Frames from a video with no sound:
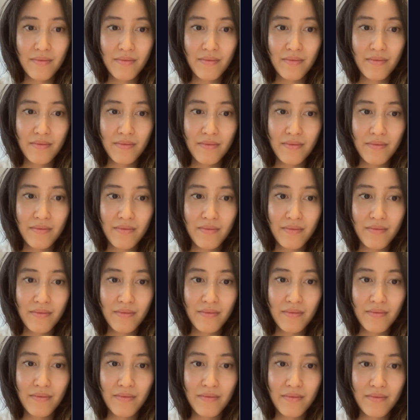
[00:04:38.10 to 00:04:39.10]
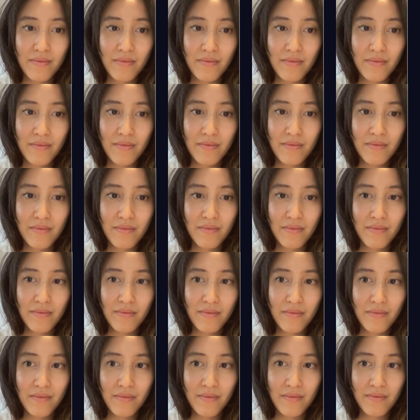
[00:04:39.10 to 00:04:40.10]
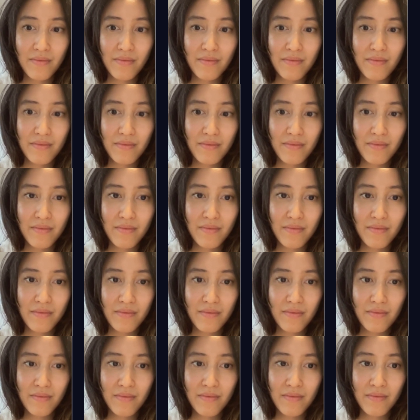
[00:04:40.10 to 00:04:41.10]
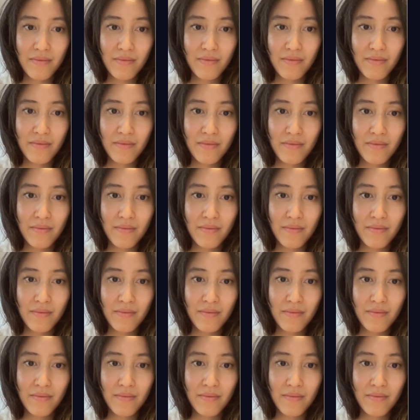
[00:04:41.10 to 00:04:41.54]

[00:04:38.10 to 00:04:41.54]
No words are spoken by the person on screen.